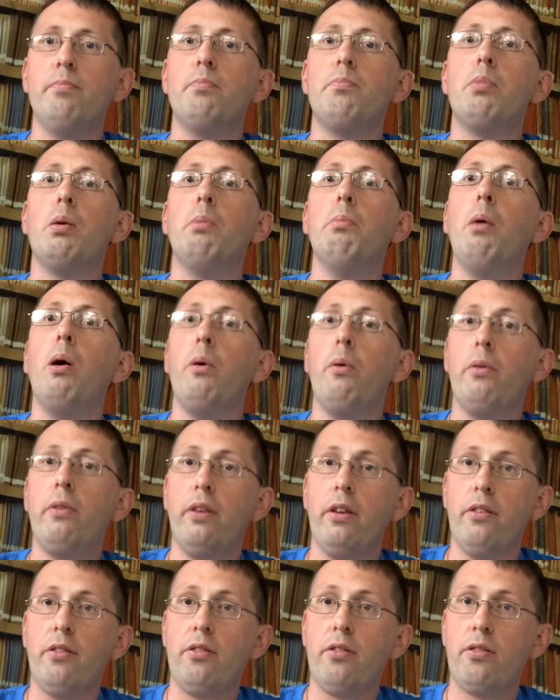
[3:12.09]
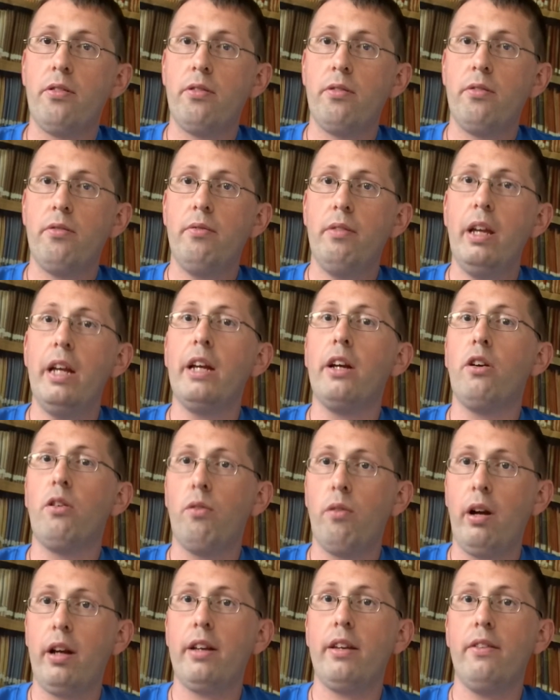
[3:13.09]
promote this
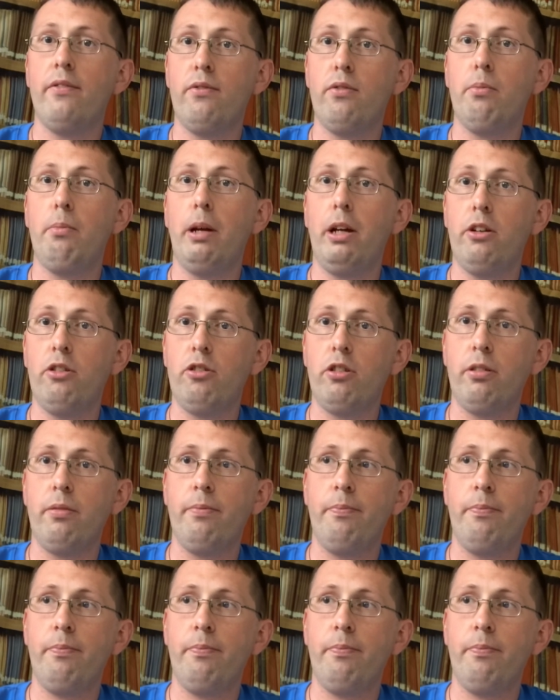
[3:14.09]
incorrect information.